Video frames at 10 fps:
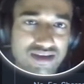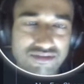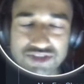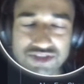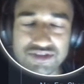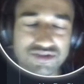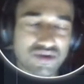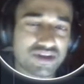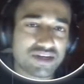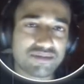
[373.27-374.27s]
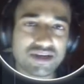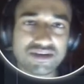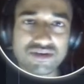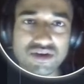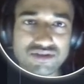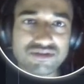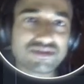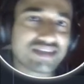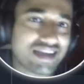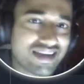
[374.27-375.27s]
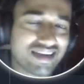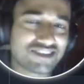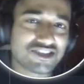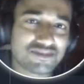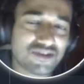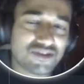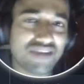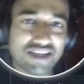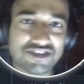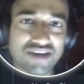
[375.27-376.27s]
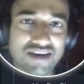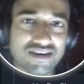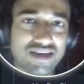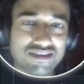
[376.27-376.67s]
which it has already been in talks of, and second, adjustment of AGR.